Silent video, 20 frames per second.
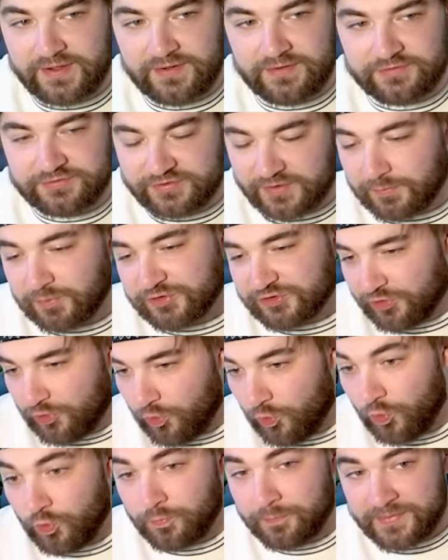someone's
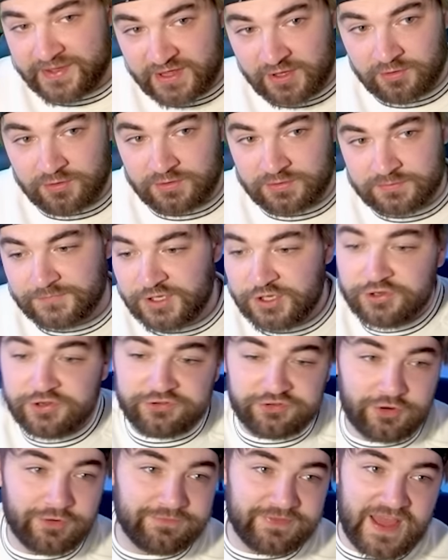whole meal, you
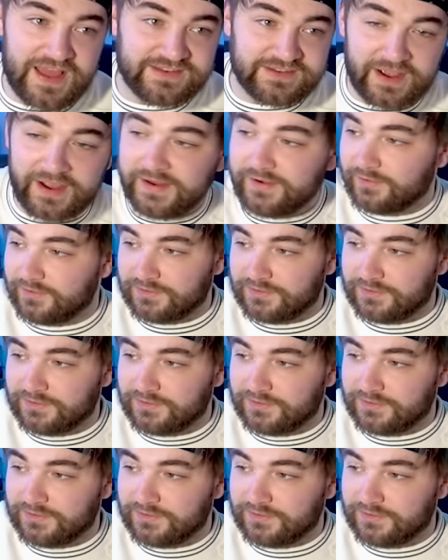deserve that title.